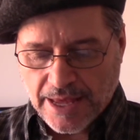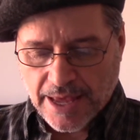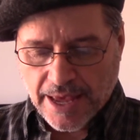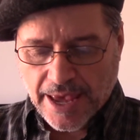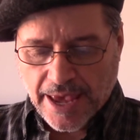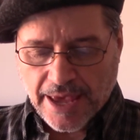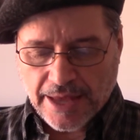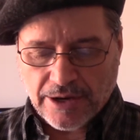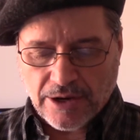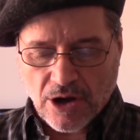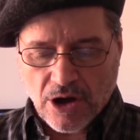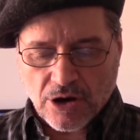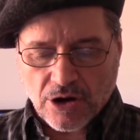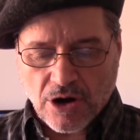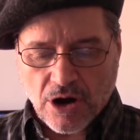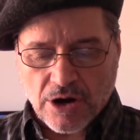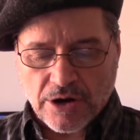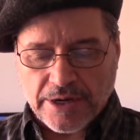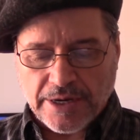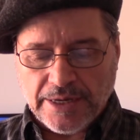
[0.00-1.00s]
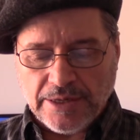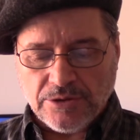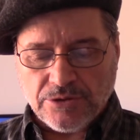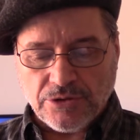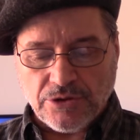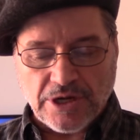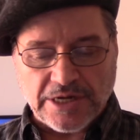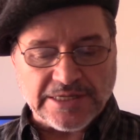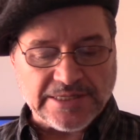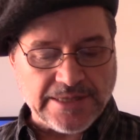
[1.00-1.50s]
And according
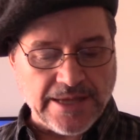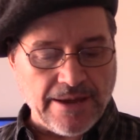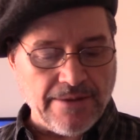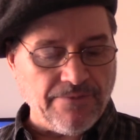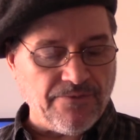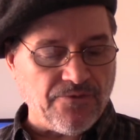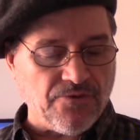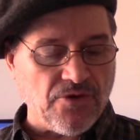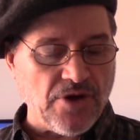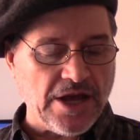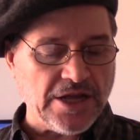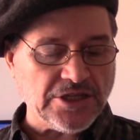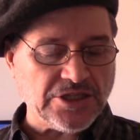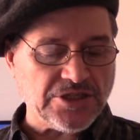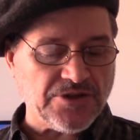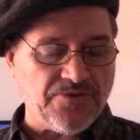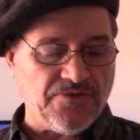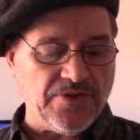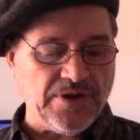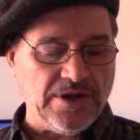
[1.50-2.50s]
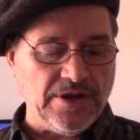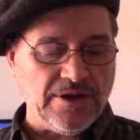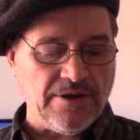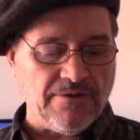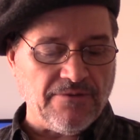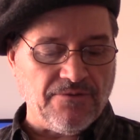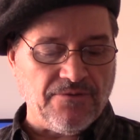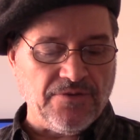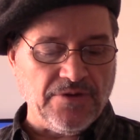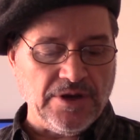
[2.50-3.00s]
to the same French
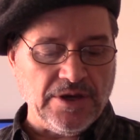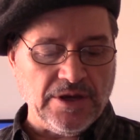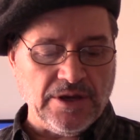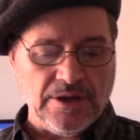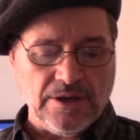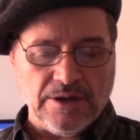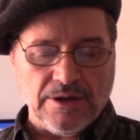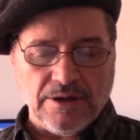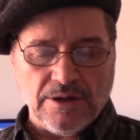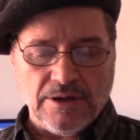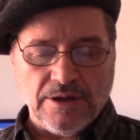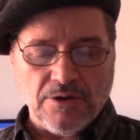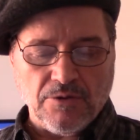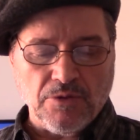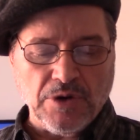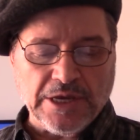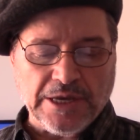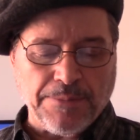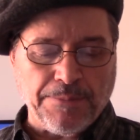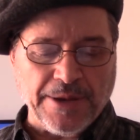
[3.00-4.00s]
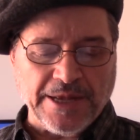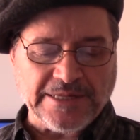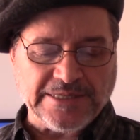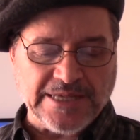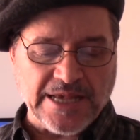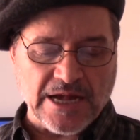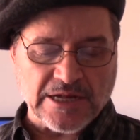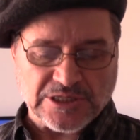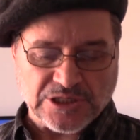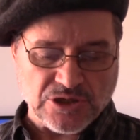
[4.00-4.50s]

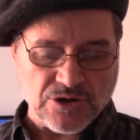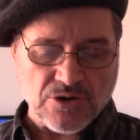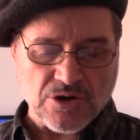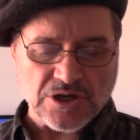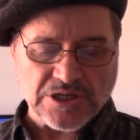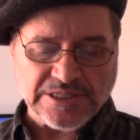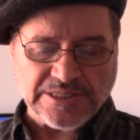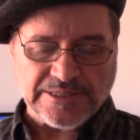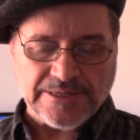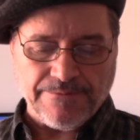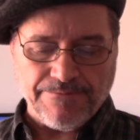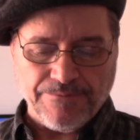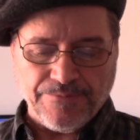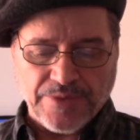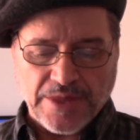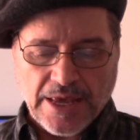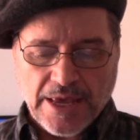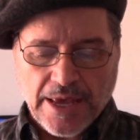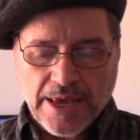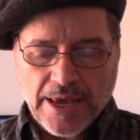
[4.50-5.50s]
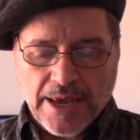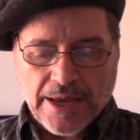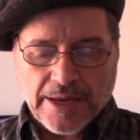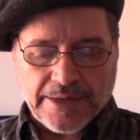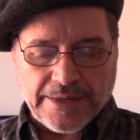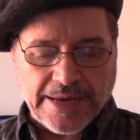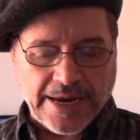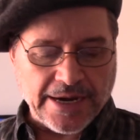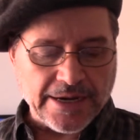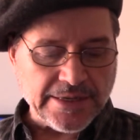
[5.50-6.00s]
Wikipedia source,
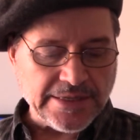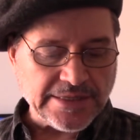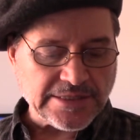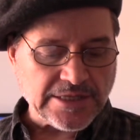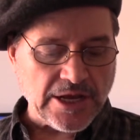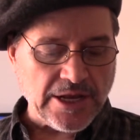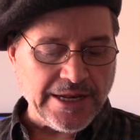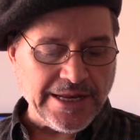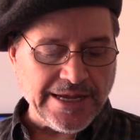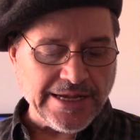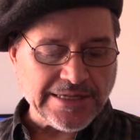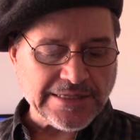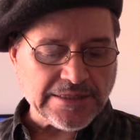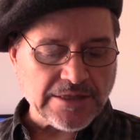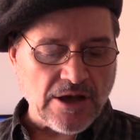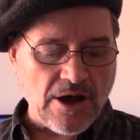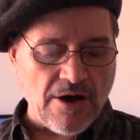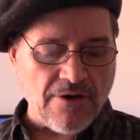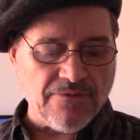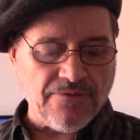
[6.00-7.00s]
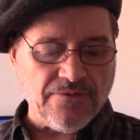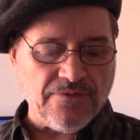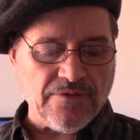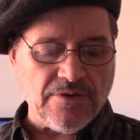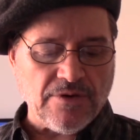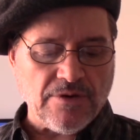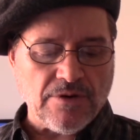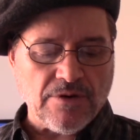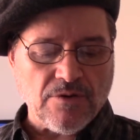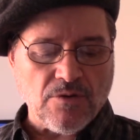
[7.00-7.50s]
there is a list of
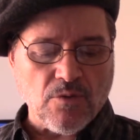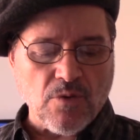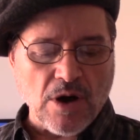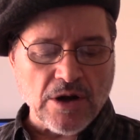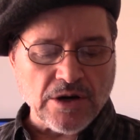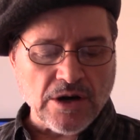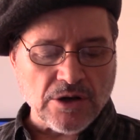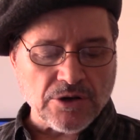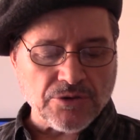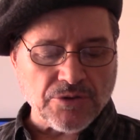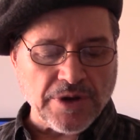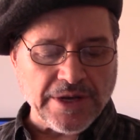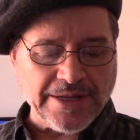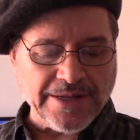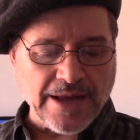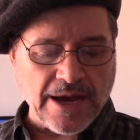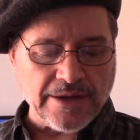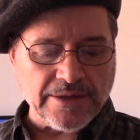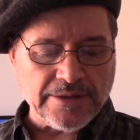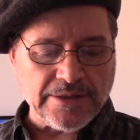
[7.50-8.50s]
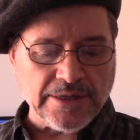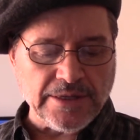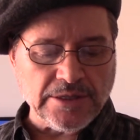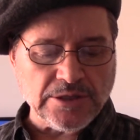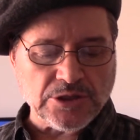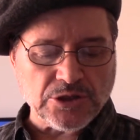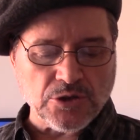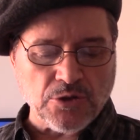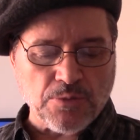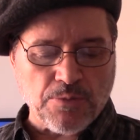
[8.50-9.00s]
119
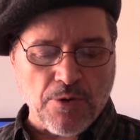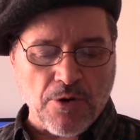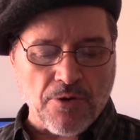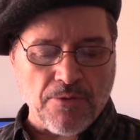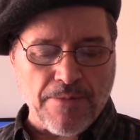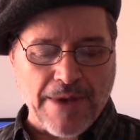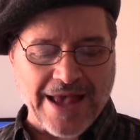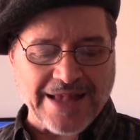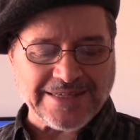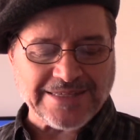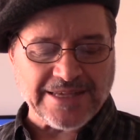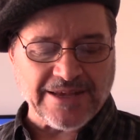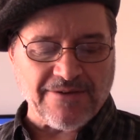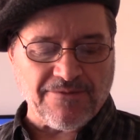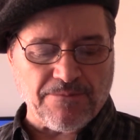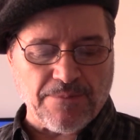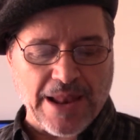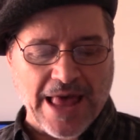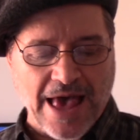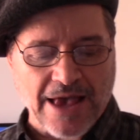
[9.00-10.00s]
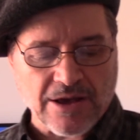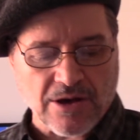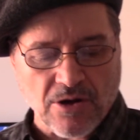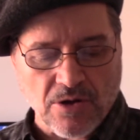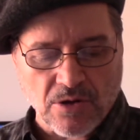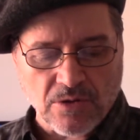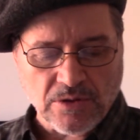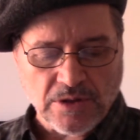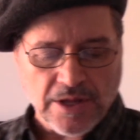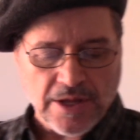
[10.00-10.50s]
supermassive black
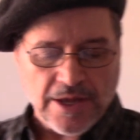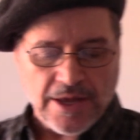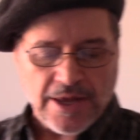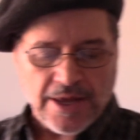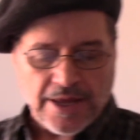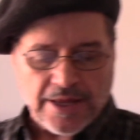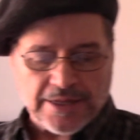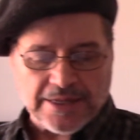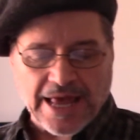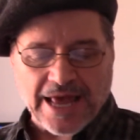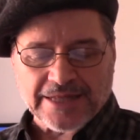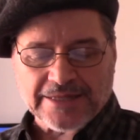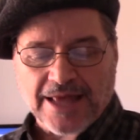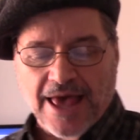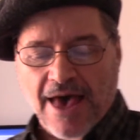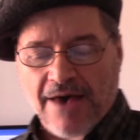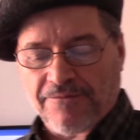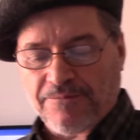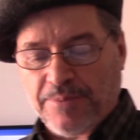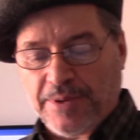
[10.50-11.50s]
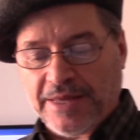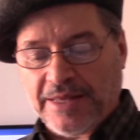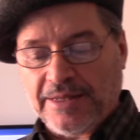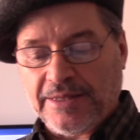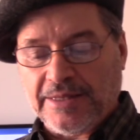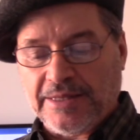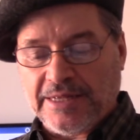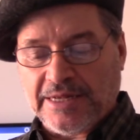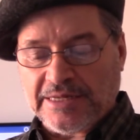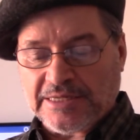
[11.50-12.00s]
holes that have
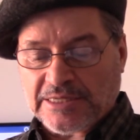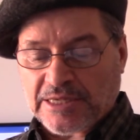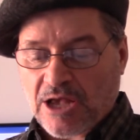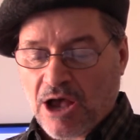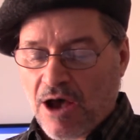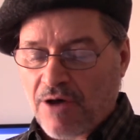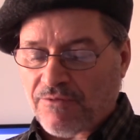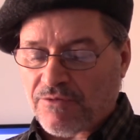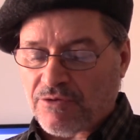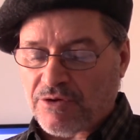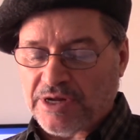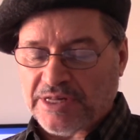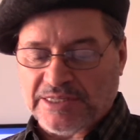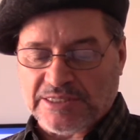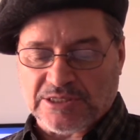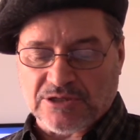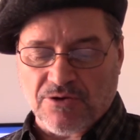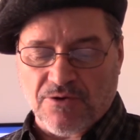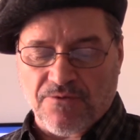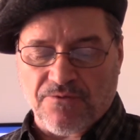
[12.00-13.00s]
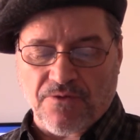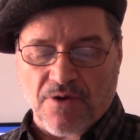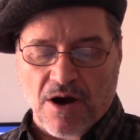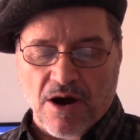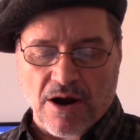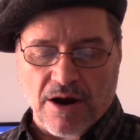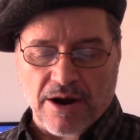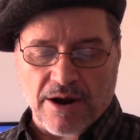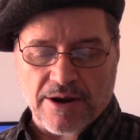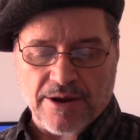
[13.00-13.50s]
been discovered so
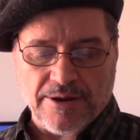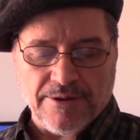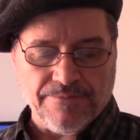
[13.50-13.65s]
far.